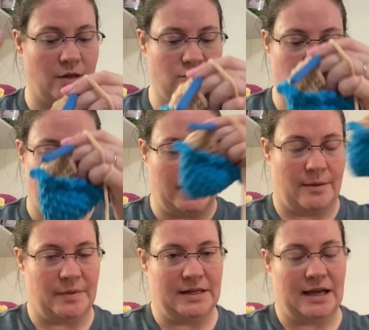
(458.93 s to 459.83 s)
straight
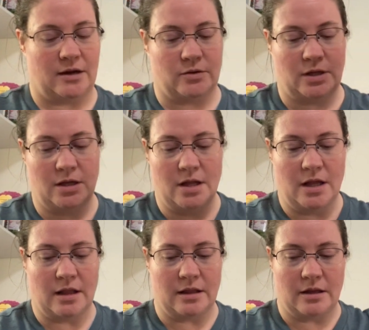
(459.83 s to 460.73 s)
up and down,
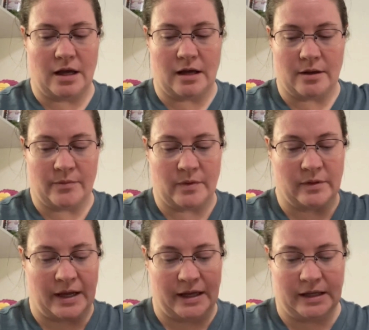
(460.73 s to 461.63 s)

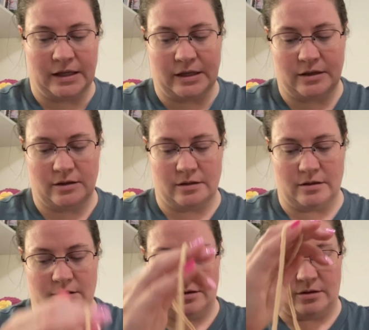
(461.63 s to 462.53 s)
like
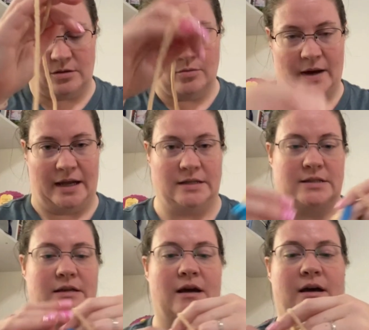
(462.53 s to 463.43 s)
you
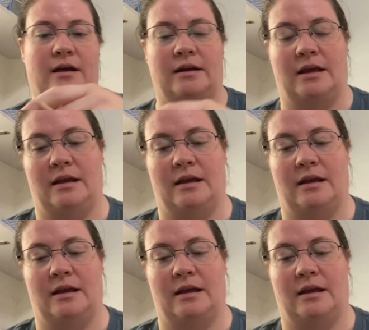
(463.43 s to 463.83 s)
might on